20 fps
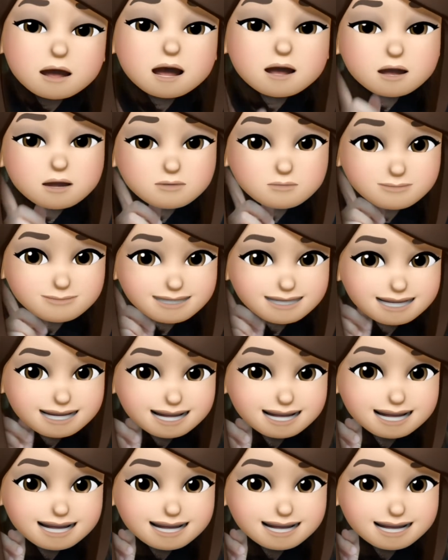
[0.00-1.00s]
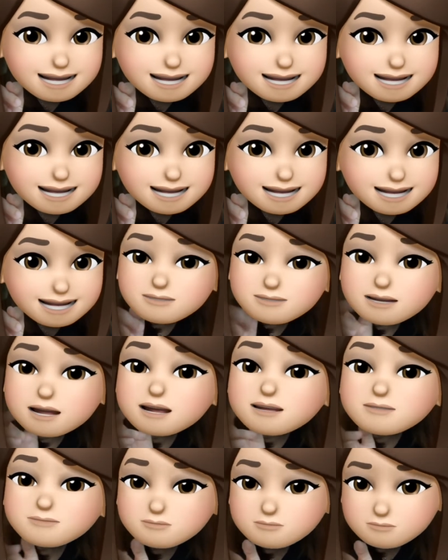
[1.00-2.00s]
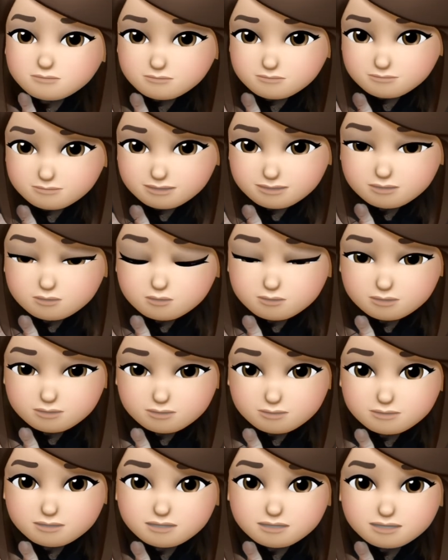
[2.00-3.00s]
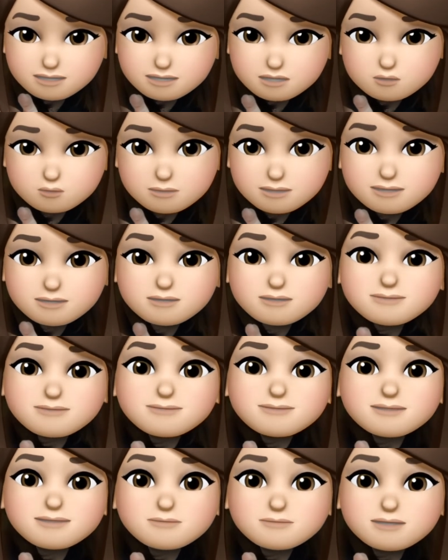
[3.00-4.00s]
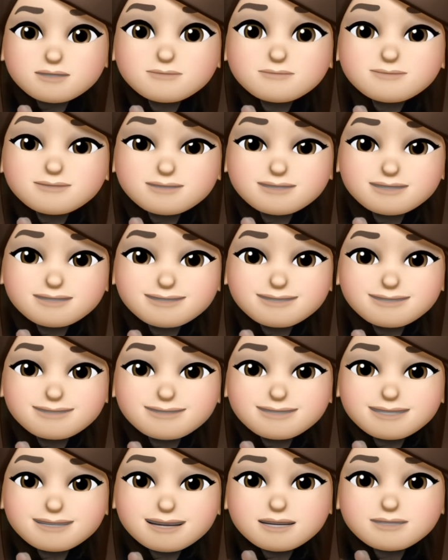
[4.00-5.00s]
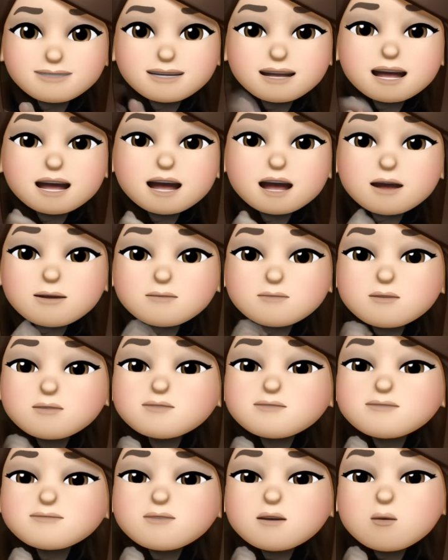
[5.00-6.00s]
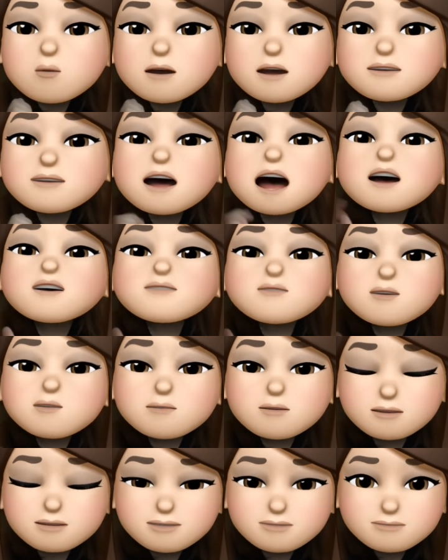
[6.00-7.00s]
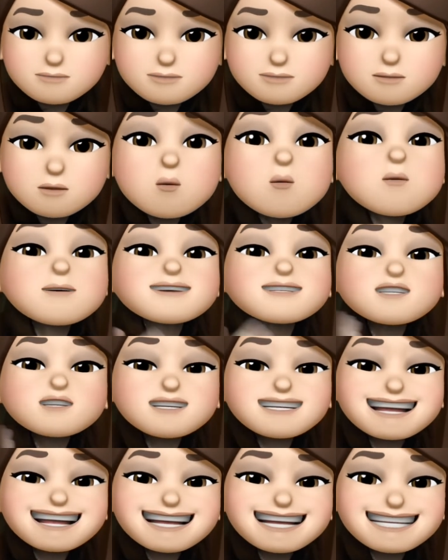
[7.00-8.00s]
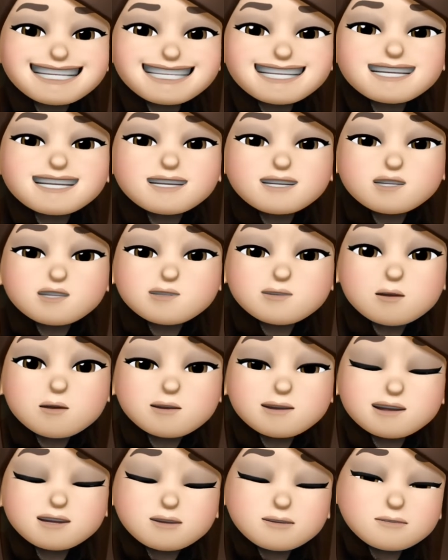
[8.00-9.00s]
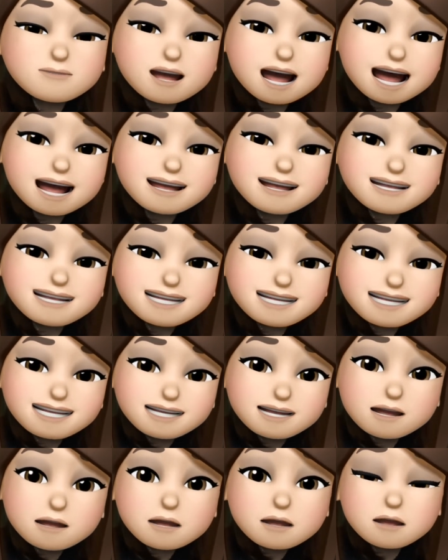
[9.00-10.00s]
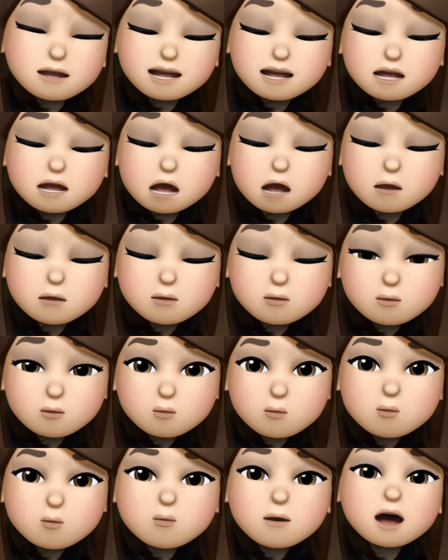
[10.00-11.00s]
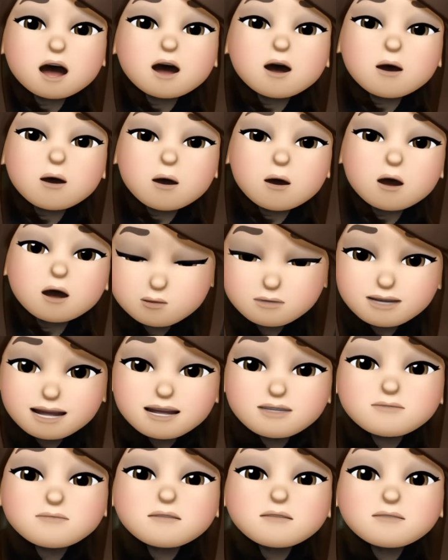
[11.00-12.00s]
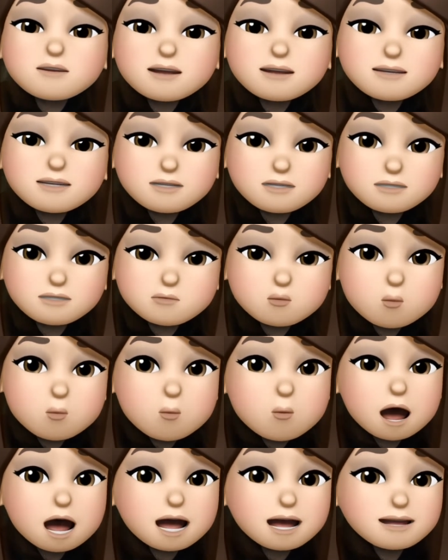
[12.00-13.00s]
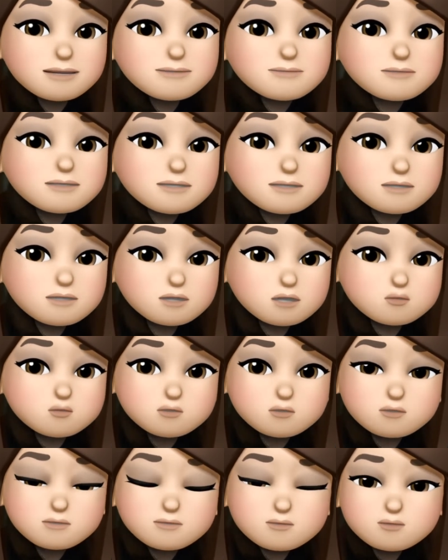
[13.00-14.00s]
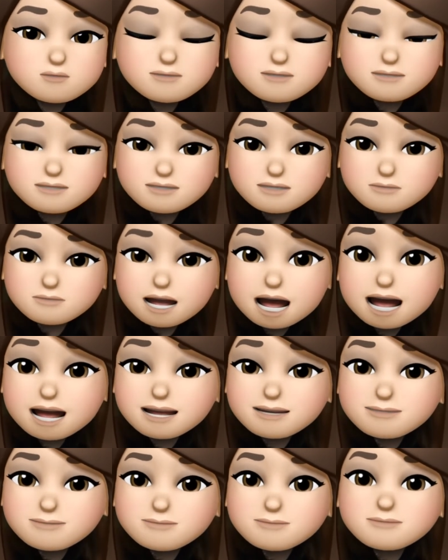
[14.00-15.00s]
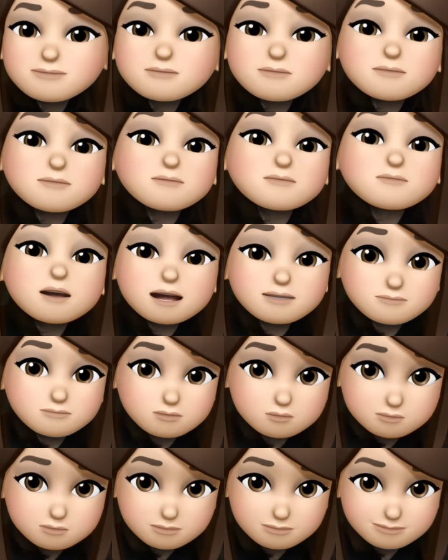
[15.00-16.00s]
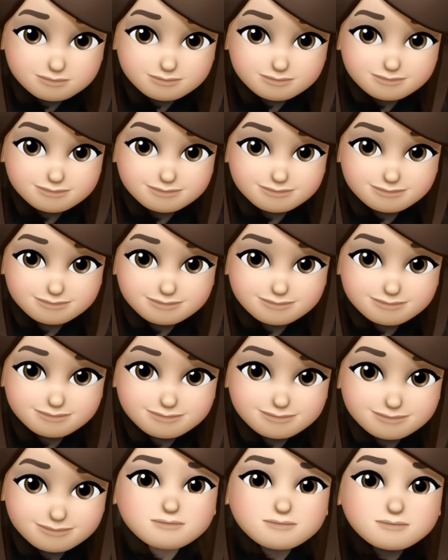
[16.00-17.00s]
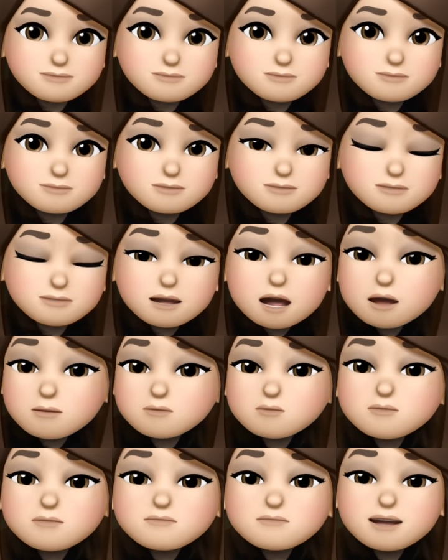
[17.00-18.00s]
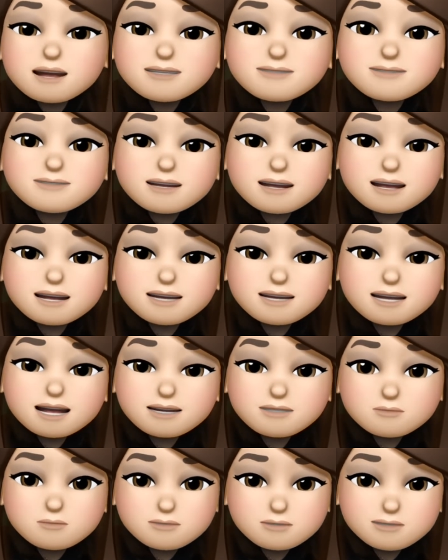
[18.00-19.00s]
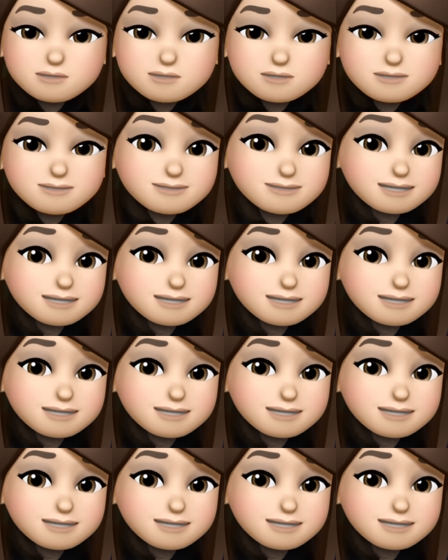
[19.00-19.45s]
greeting, introduce the situation given, put forward your point of view, which is the choice of idea you have chosen. Explain your idea by giving examples or reason, and invite others to participate.